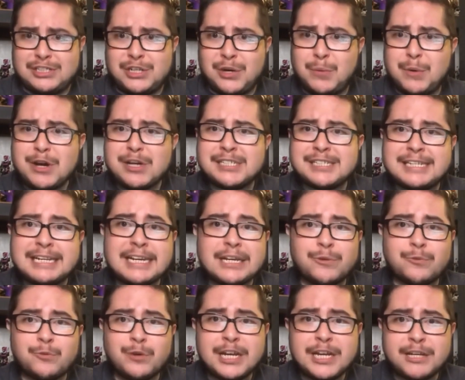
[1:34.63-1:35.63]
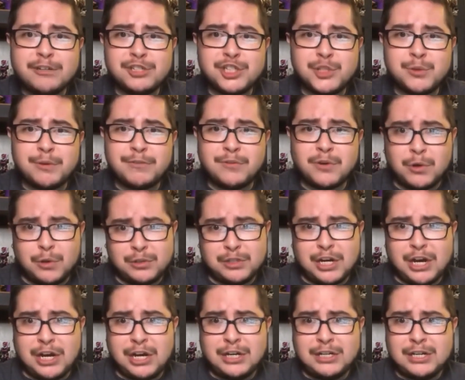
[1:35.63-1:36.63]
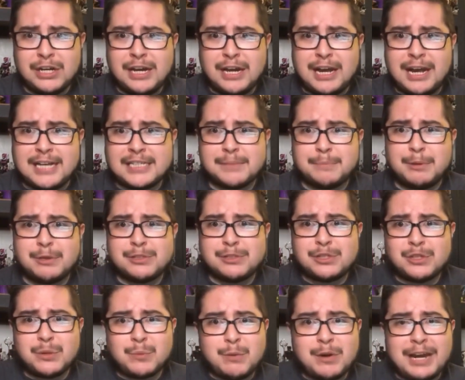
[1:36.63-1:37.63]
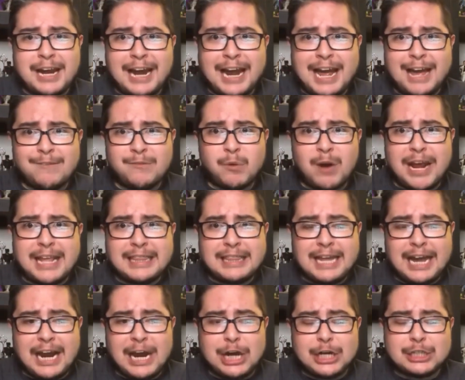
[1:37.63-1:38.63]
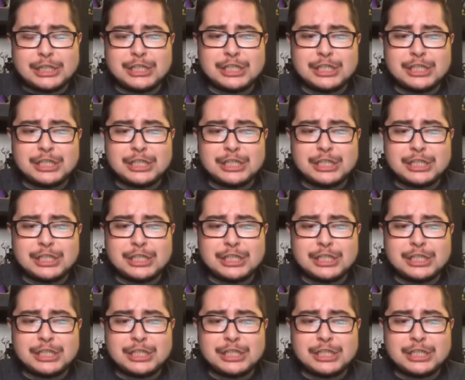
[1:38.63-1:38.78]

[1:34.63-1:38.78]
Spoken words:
So we're seeing a reissue of Goldar, as opposed to the one I have right there.